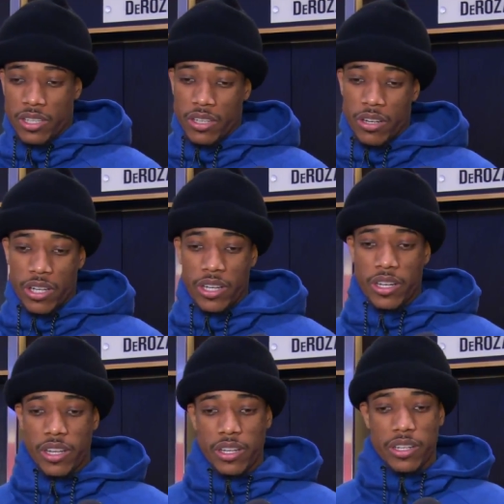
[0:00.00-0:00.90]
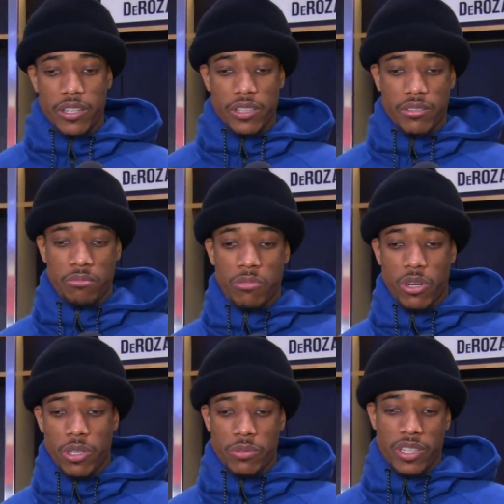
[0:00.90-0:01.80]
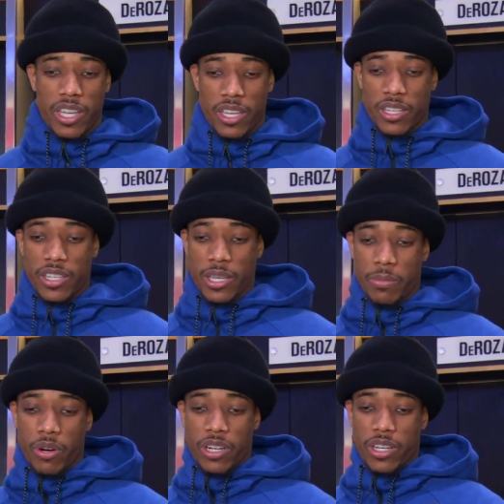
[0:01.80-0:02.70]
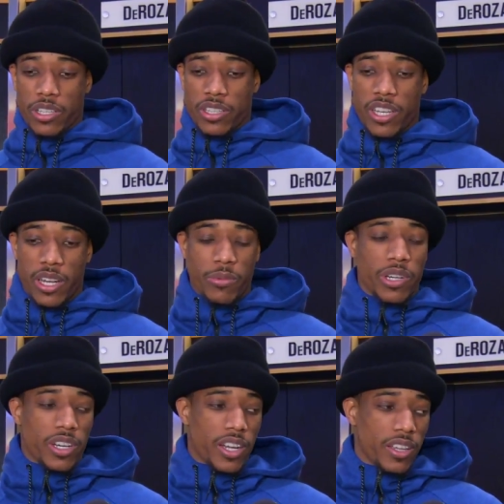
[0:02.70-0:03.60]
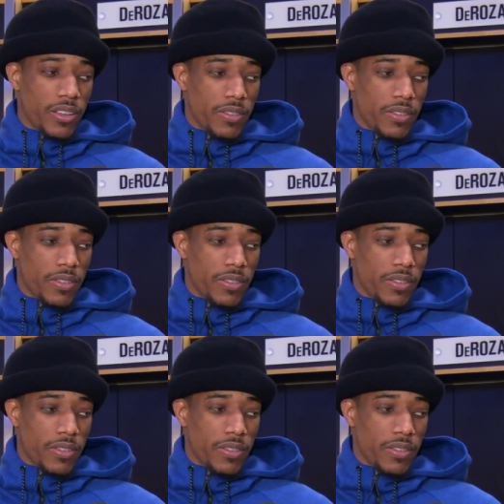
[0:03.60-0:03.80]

You know, and, and you know, he was a key key part in us getting that win tonight.